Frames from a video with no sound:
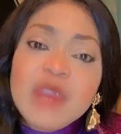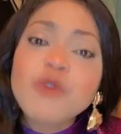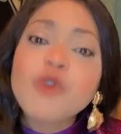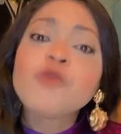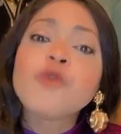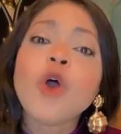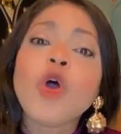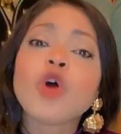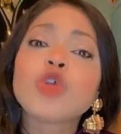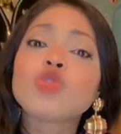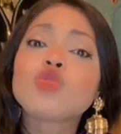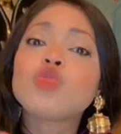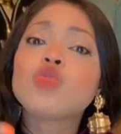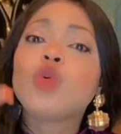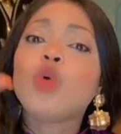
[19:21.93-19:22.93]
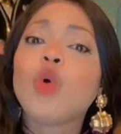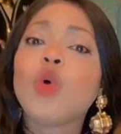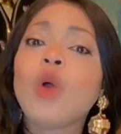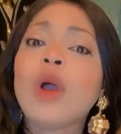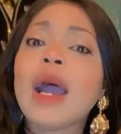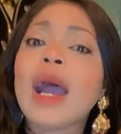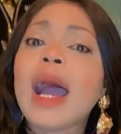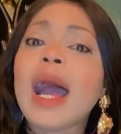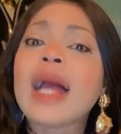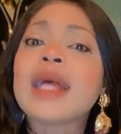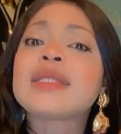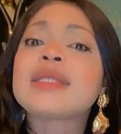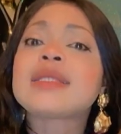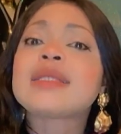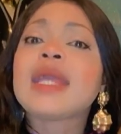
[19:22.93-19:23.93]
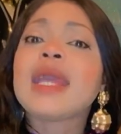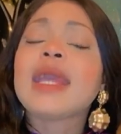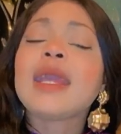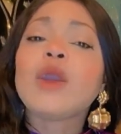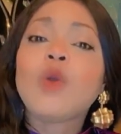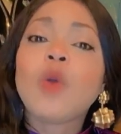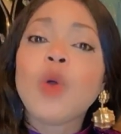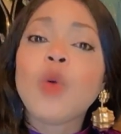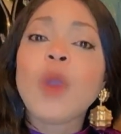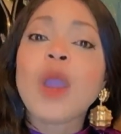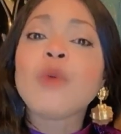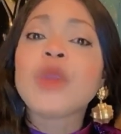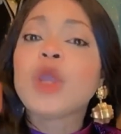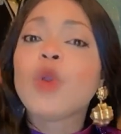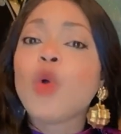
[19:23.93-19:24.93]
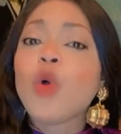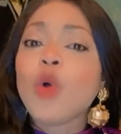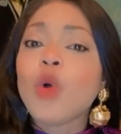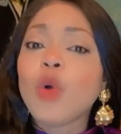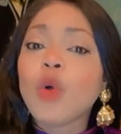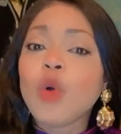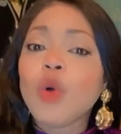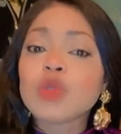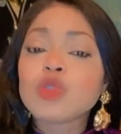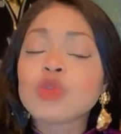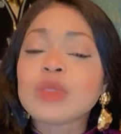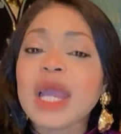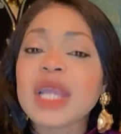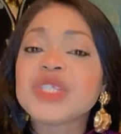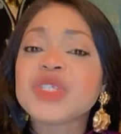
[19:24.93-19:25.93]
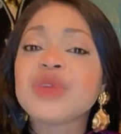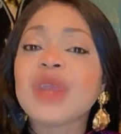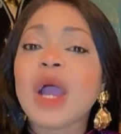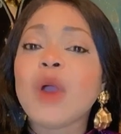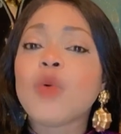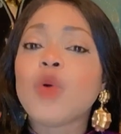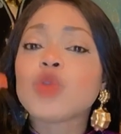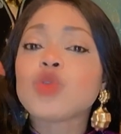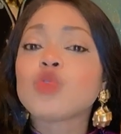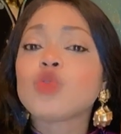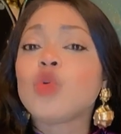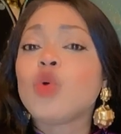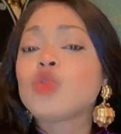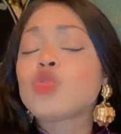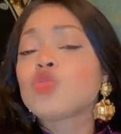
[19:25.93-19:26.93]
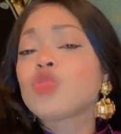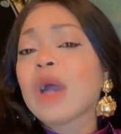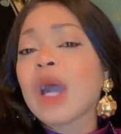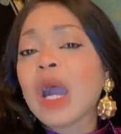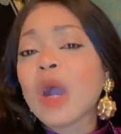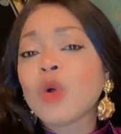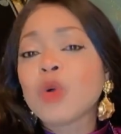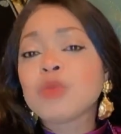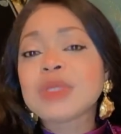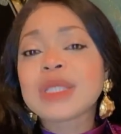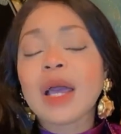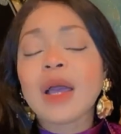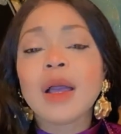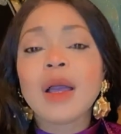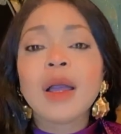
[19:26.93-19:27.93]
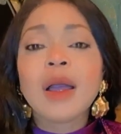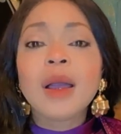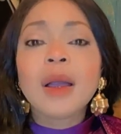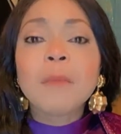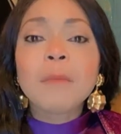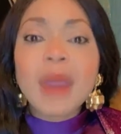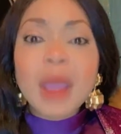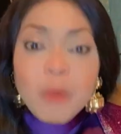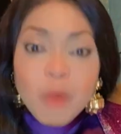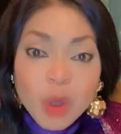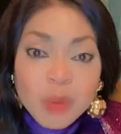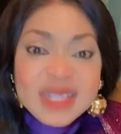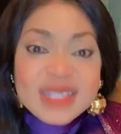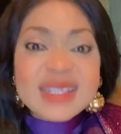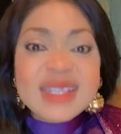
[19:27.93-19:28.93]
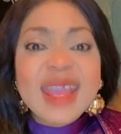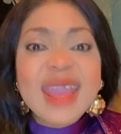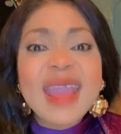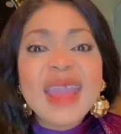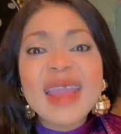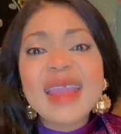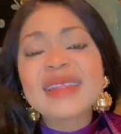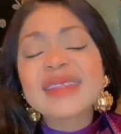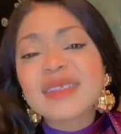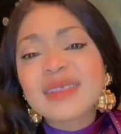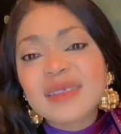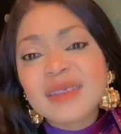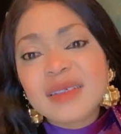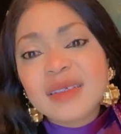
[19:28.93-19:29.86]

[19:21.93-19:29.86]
Even for us to go and go when we go to Nigeria and want to go to our hometown, my mom is scared.